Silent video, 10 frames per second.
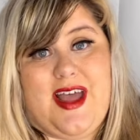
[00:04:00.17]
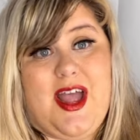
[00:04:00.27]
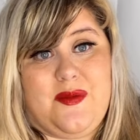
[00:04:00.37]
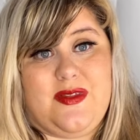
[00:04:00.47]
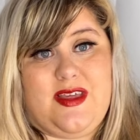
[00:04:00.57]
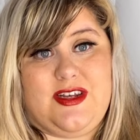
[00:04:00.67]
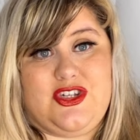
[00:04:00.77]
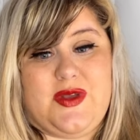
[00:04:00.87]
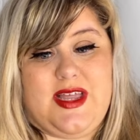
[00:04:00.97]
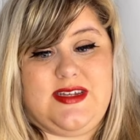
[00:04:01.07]
it. I really
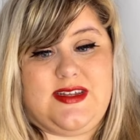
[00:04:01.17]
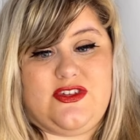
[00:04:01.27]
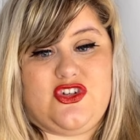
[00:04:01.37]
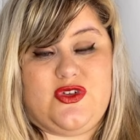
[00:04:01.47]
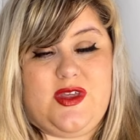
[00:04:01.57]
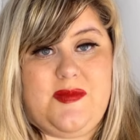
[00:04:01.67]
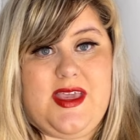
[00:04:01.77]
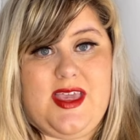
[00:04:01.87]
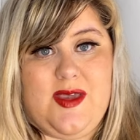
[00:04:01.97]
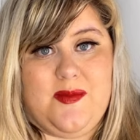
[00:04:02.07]
enjoy it. It does truly
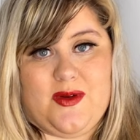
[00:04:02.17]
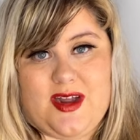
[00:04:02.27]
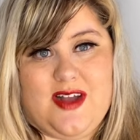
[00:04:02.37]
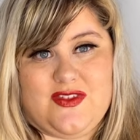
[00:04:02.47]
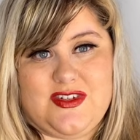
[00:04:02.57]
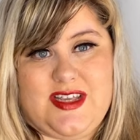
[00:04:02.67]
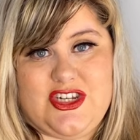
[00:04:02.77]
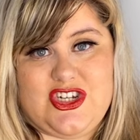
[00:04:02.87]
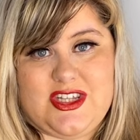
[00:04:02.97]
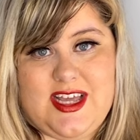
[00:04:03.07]
make you more
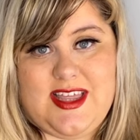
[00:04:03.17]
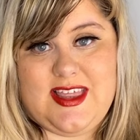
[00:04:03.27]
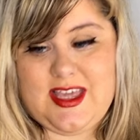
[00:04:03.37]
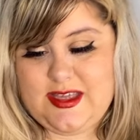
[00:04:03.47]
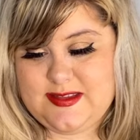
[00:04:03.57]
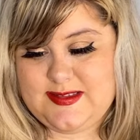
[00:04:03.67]
conversational, I think.